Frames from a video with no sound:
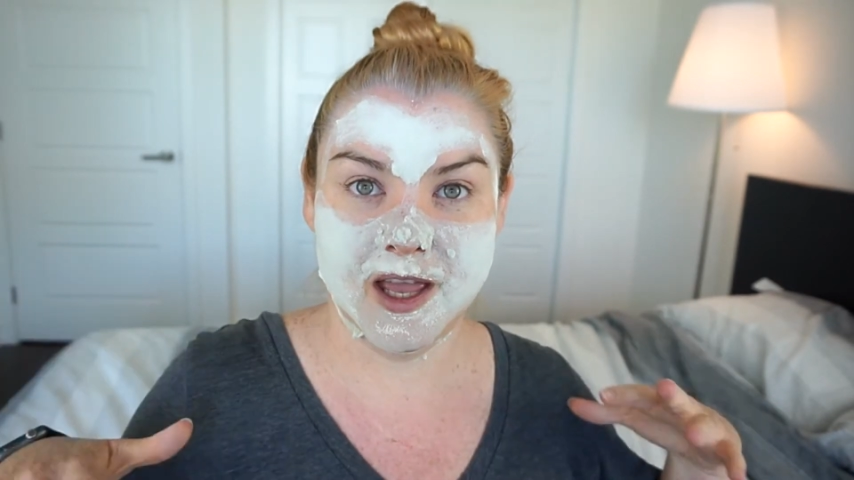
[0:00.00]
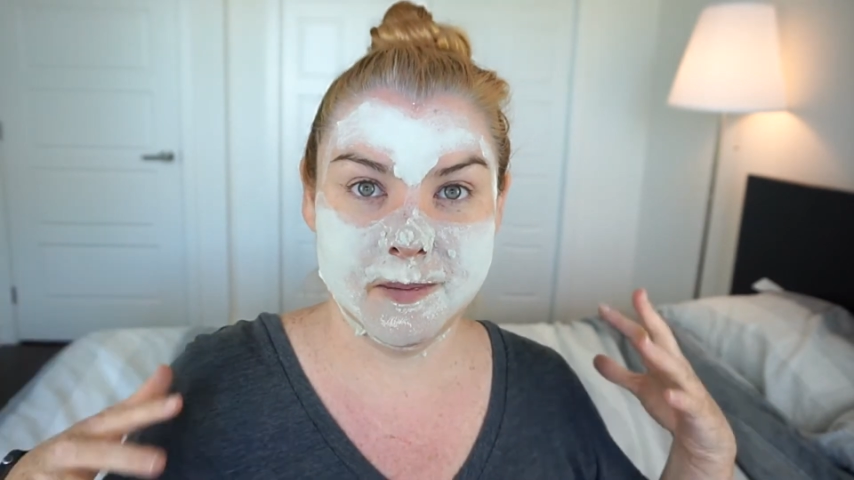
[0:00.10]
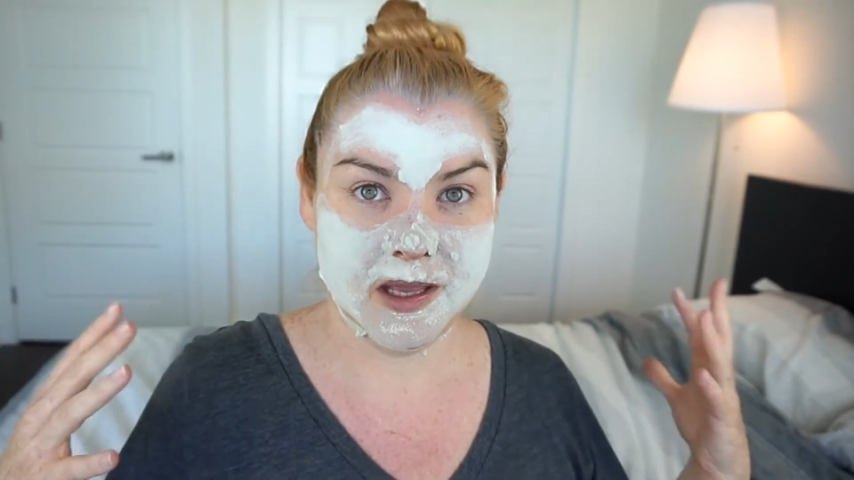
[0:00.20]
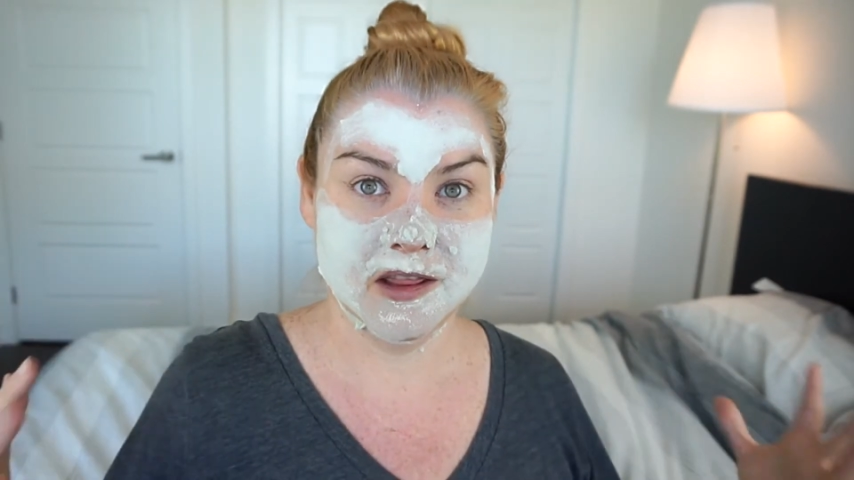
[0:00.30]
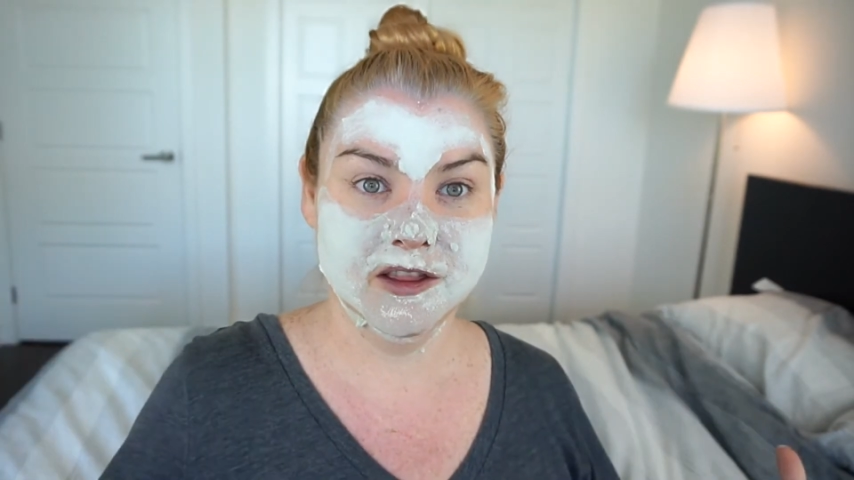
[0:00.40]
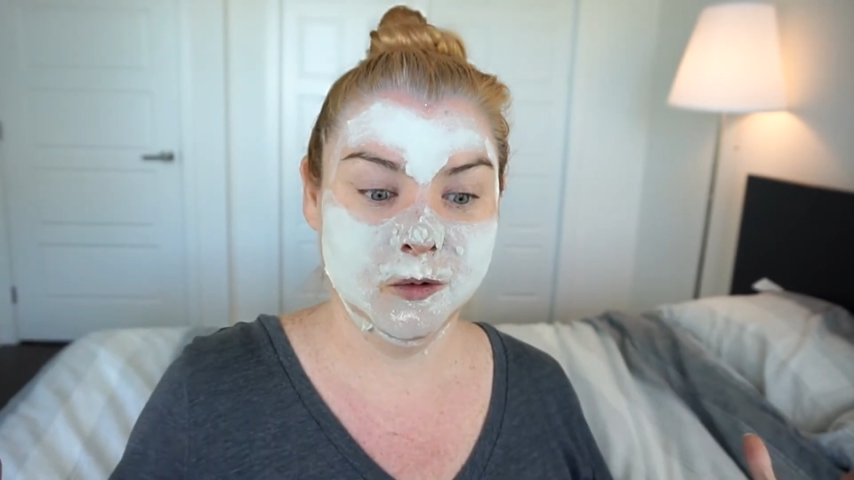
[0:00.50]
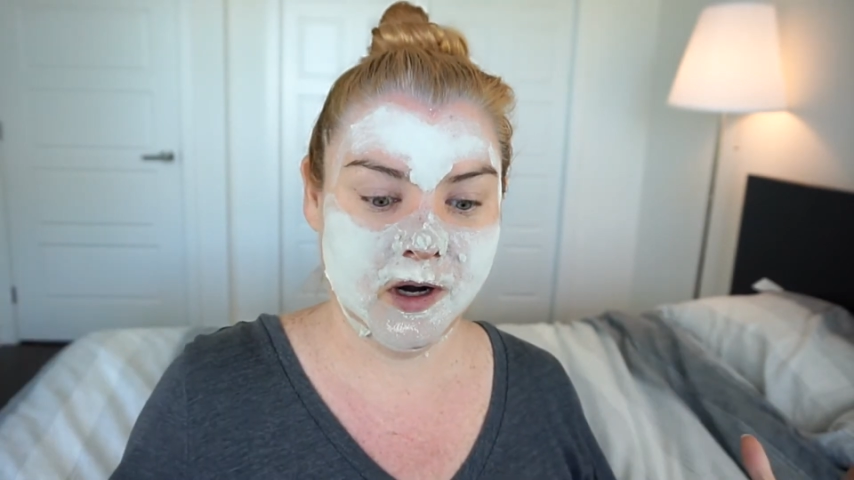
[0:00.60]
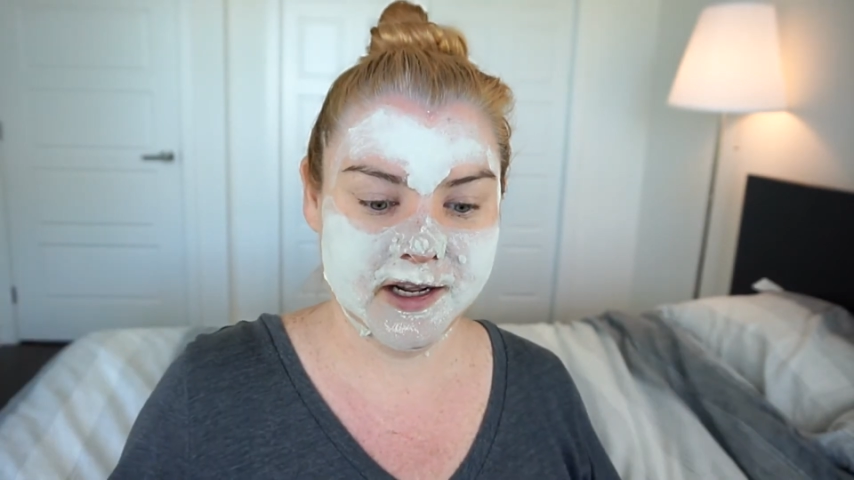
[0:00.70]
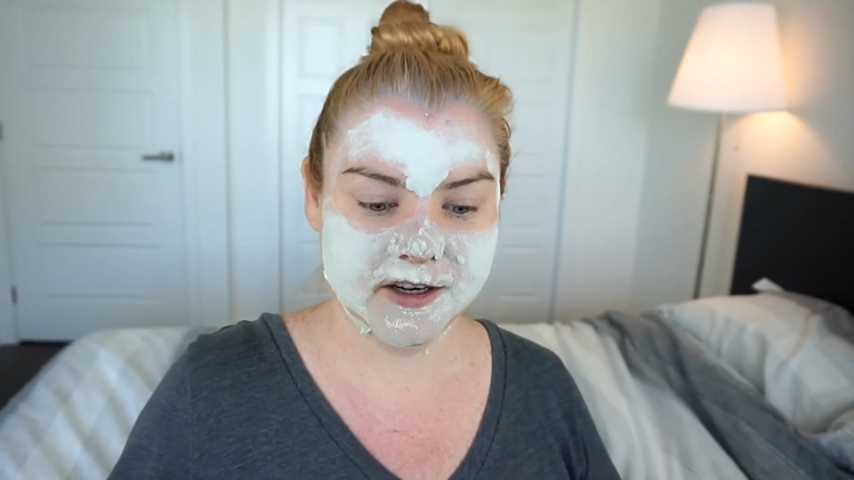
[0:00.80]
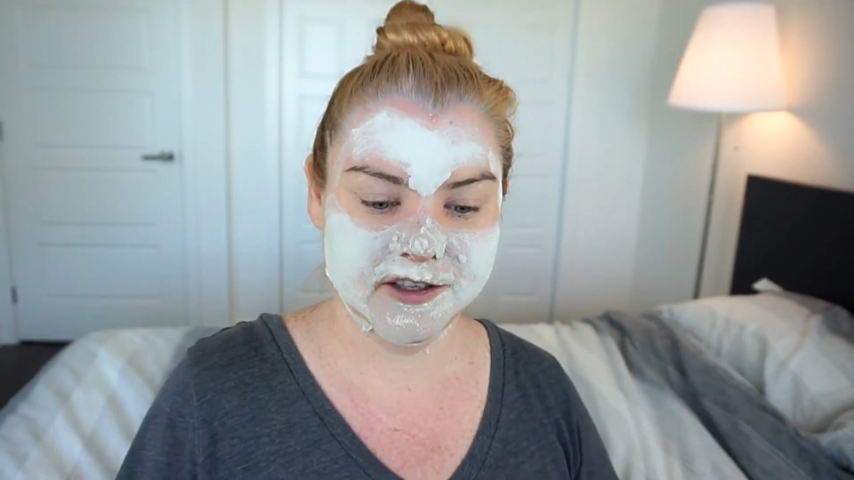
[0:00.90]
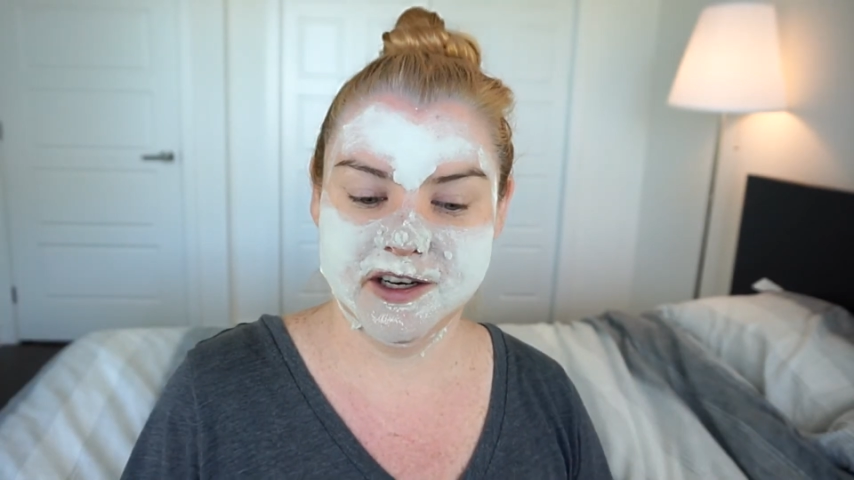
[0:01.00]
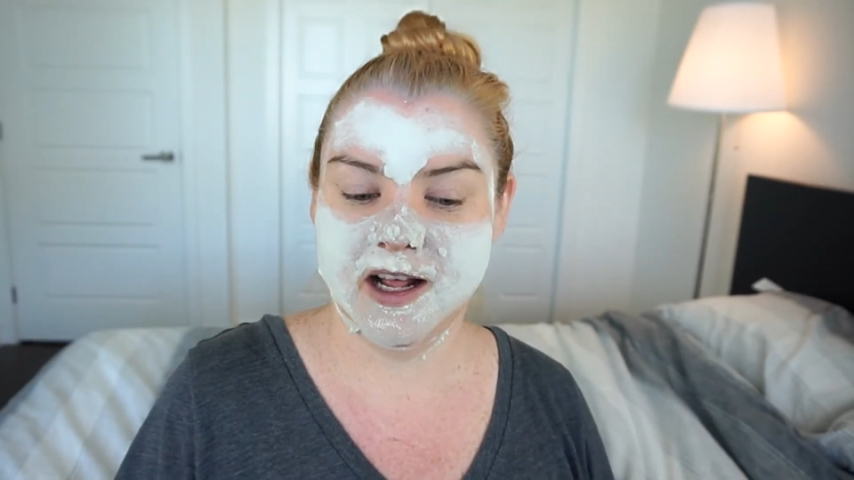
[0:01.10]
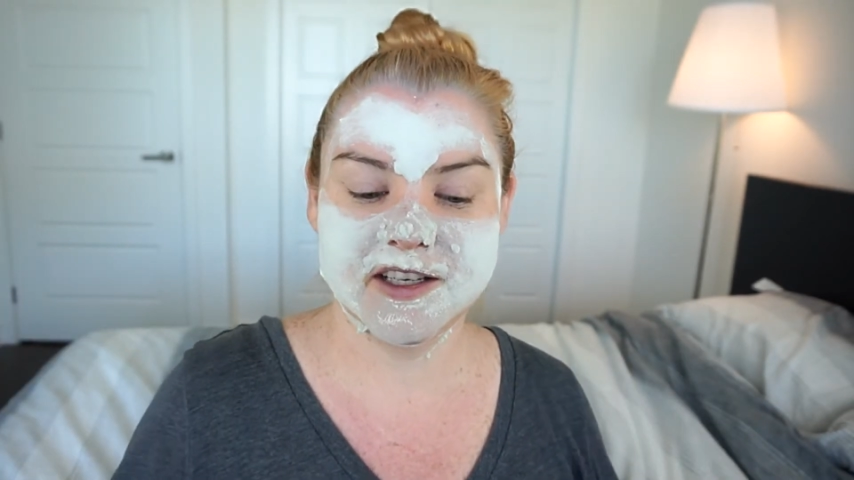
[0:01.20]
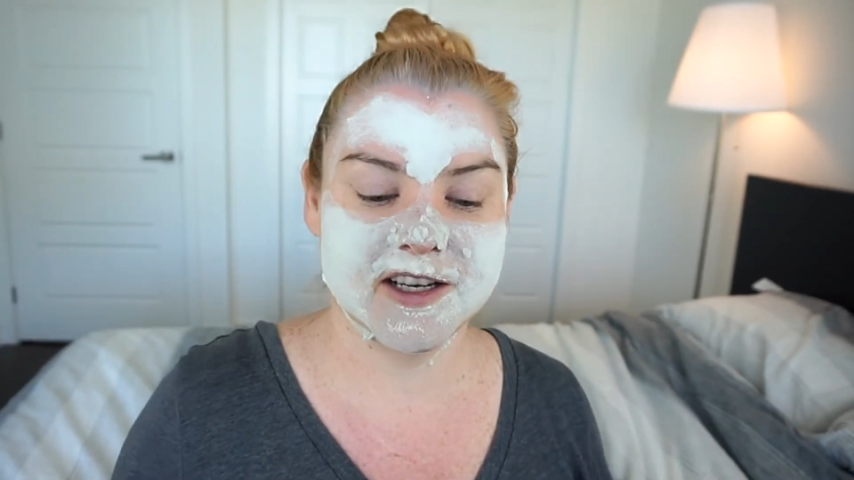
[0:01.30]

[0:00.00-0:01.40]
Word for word: am in the water, not